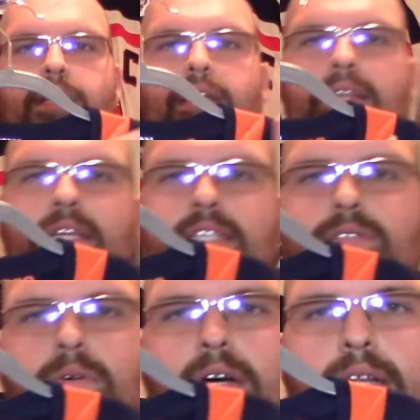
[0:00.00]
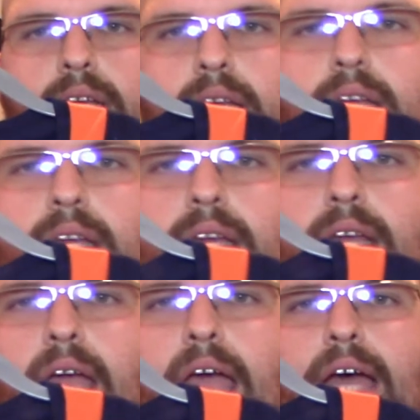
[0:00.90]
this one
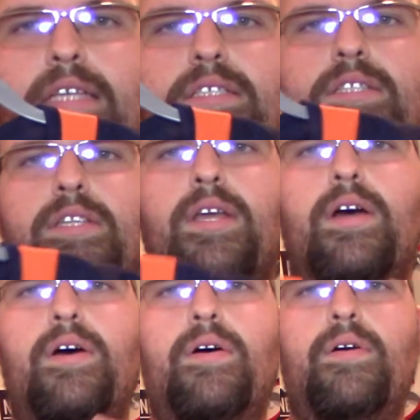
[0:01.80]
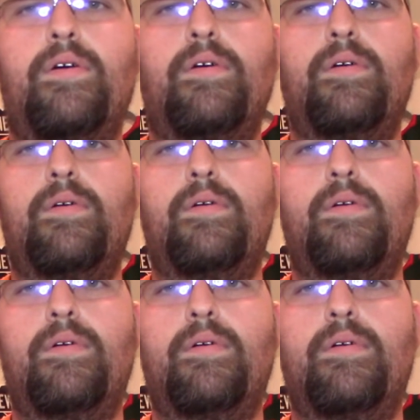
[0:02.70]
has
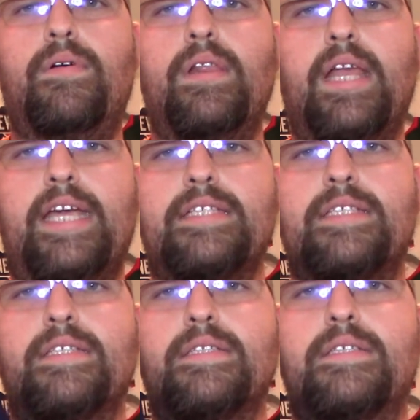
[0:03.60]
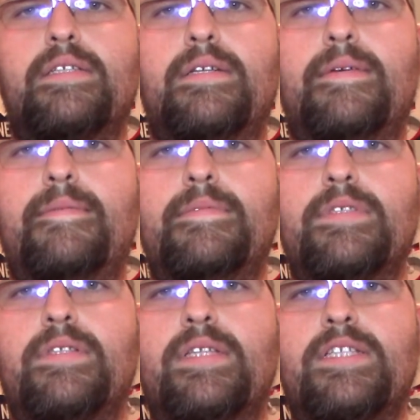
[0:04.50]
no laces.
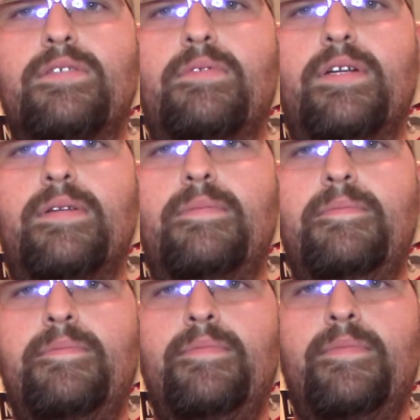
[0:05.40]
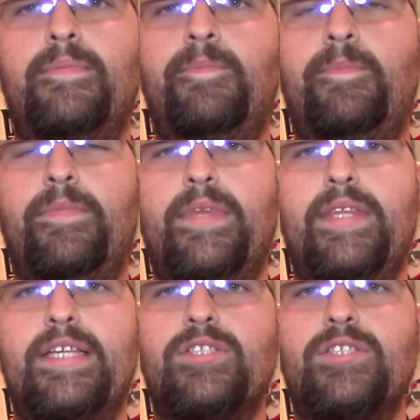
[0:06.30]
So this one, this